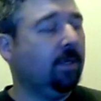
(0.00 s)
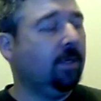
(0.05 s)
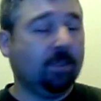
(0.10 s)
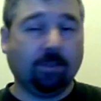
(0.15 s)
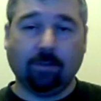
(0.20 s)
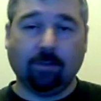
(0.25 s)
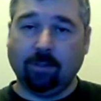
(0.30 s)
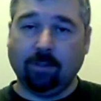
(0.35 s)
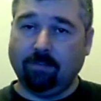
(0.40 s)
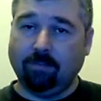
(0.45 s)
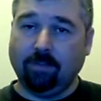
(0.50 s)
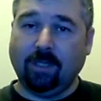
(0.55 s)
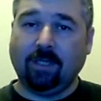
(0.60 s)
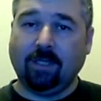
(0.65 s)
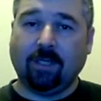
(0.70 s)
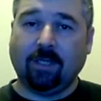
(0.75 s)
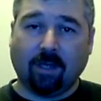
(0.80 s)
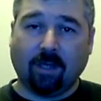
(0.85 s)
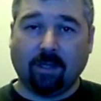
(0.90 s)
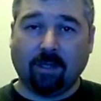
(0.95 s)
So you need
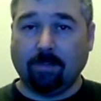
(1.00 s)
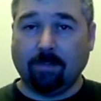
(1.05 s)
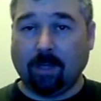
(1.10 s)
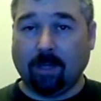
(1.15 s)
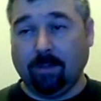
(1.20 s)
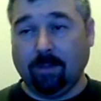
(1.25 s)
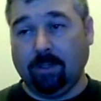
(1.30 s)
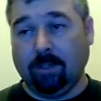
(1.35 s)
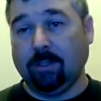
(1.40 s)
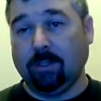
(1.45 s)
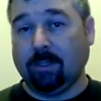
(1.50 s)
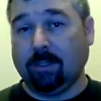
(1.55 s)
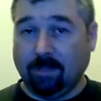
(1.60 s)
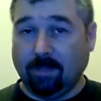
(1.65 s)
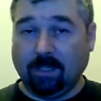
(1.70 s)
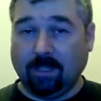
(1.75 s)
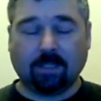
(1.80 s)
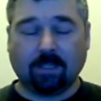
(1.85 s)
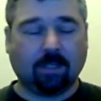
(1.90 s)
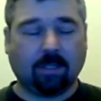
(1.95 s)
to cut them down to use them
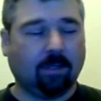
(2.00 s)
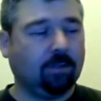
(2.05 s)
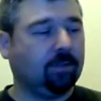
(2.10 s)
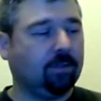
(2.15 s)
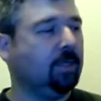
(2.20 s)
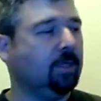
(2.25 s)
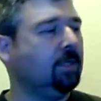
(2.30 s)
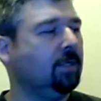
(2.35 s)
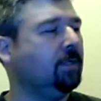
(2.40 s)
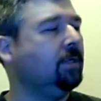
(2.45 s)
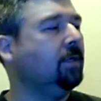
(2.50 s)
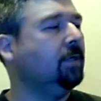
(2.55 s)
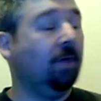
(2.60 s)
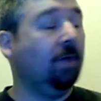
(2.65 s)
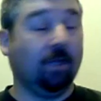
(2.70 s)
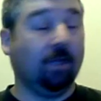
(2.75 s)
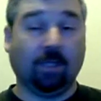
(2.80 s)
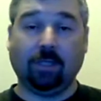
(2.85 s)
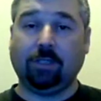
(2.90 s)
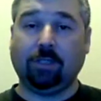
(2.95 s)
in this country,
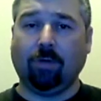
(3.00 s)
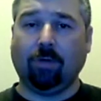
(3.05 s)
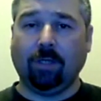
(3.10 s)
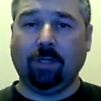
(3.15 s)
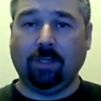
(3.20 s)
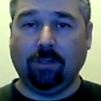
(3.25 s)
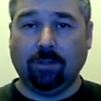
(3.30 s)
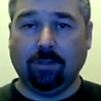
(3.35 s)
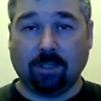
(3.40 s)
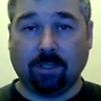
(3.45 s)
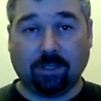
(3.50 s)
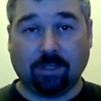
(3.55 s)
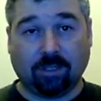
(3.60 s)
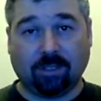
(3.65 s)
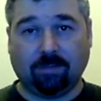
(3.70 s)
unless you want to use a